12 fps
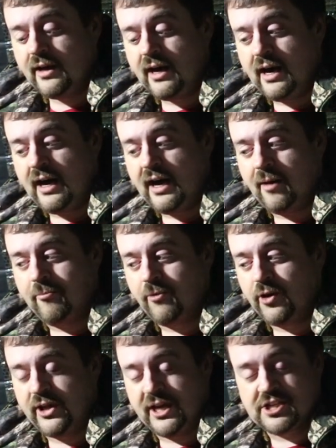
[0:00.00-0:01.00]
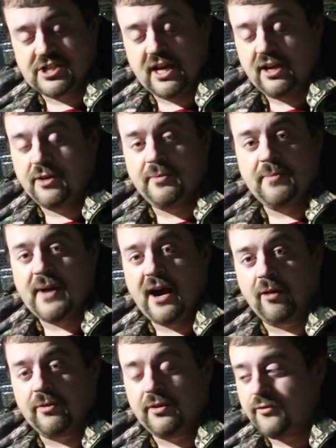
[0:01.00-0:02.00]
I'm really excited to be
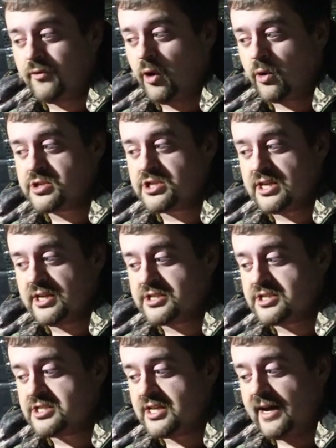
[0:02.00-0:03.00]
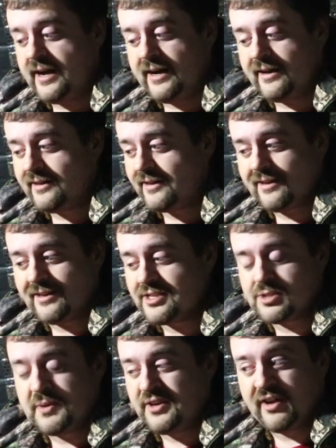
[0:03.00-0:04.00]
back with you folks. It's
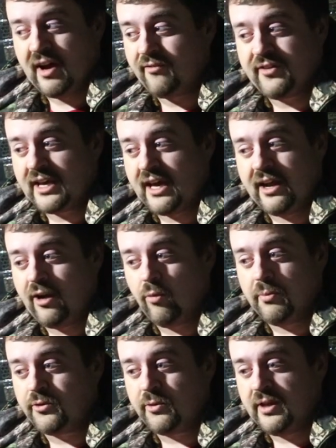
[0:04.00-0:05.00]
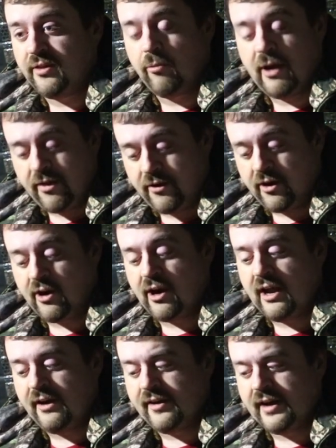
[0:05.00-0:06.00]
been tough to get out between the weather,
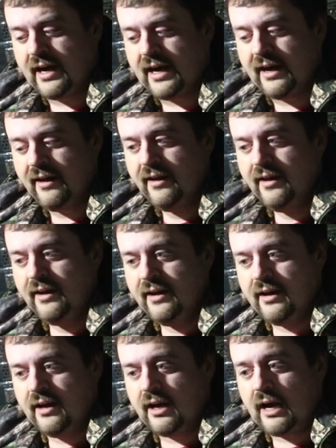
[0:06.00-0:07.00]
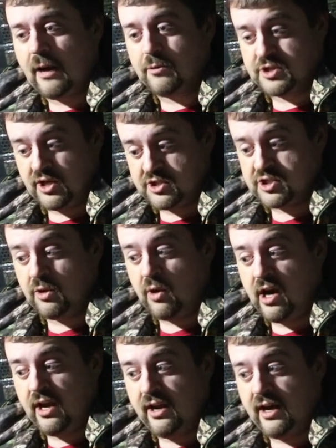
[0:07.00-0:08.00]
and I was also
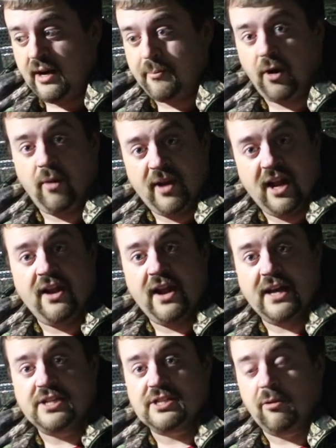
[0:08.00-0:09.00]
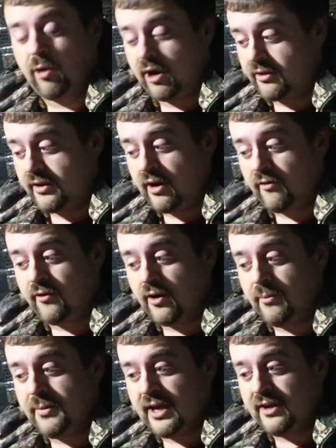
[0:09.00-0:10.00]
on permanent nights at work there
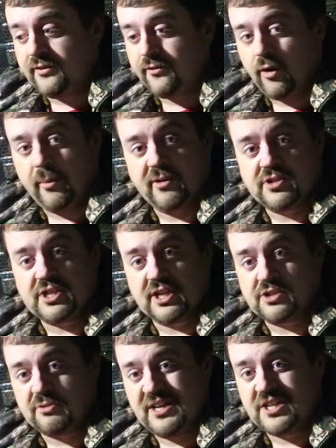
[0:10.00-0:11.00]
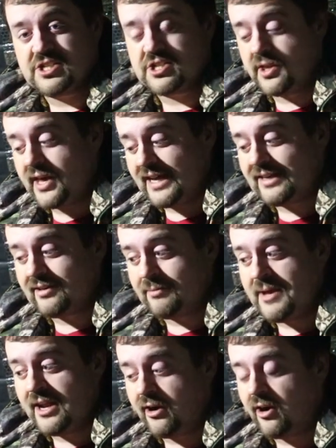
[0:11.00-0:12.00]
for a bit, for about 6 weeks, so that
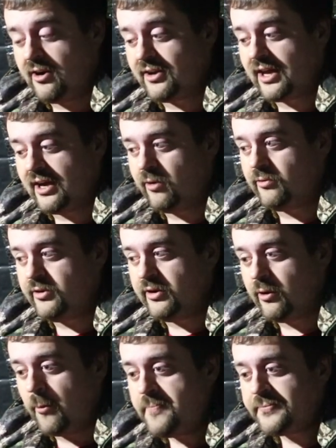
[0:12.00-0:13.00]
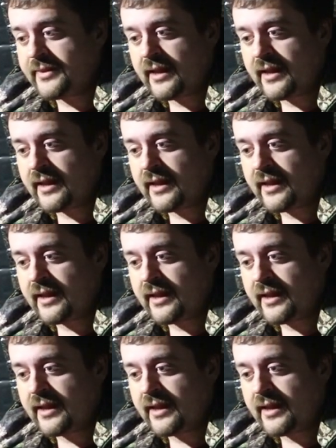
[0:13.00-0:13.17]
made it hard to get out too.